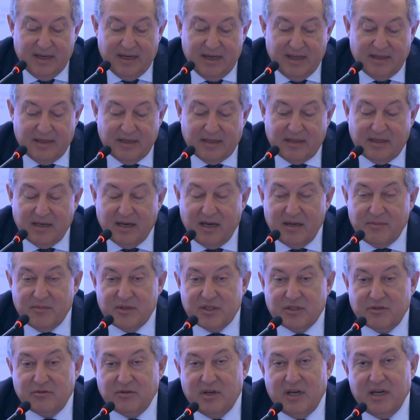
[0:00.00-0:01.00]
And the time
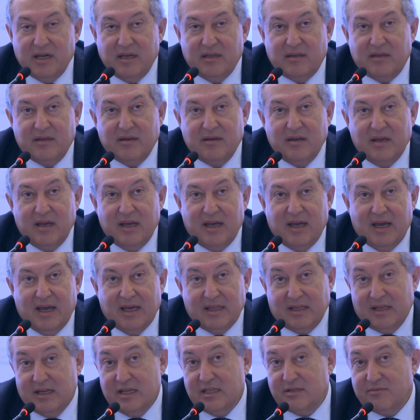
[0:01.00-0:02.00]
is right,
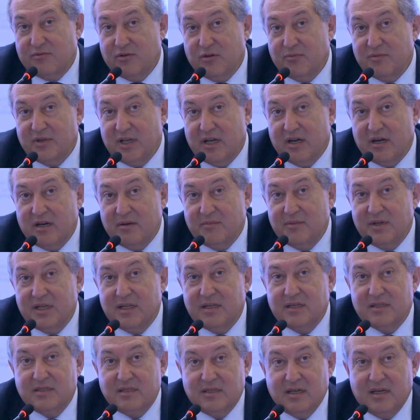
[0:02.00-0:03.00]
at least from the
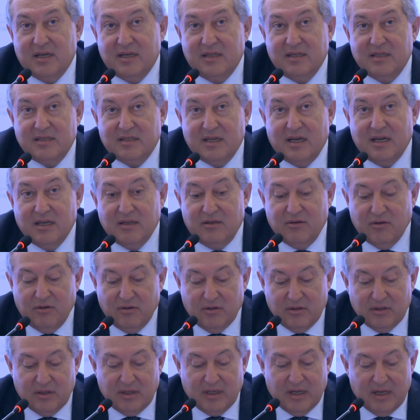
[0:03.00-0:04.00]
Armenian side, as I
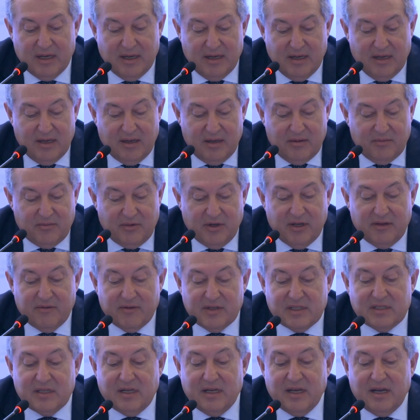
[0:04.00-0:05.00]
told
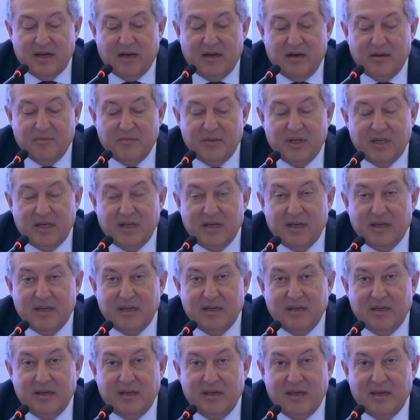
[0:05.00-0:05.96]
previously. Armenia